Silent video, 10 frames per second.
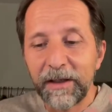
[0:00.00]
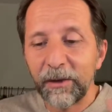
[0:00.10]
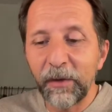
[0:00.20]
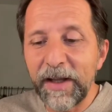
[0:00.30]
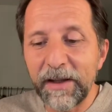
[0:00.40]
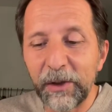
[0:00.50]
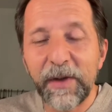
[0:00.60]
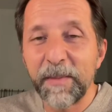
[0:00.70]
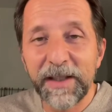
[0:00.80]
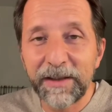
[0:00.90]
Dove,
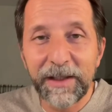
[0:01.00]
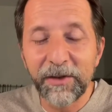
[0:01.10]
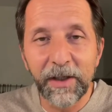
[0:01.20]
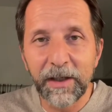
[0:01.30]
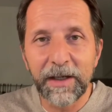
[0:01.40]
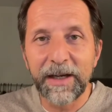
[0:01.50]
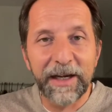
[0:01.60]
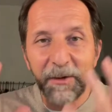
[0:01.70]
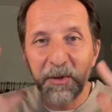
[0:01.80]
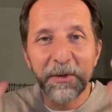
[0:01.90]
dove Beatrice? I,
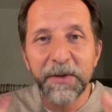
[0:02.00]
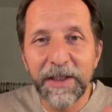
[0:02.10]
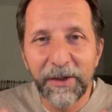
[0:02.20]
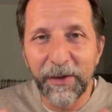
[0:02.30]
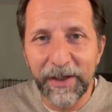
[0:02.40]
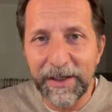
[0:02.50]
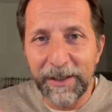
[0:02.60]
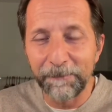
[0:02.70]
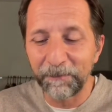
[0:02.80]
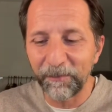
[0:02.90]
I want to see her
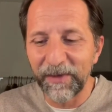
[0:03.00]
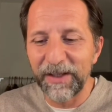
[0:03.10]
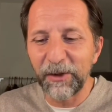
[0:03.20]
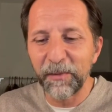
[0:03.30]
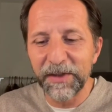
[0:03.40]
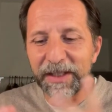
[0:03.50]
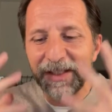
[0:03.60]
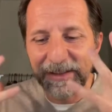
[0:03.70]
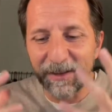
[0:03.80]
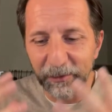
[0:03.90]
again. He's almost
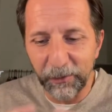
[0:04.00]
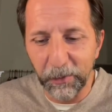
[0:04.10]
addicted to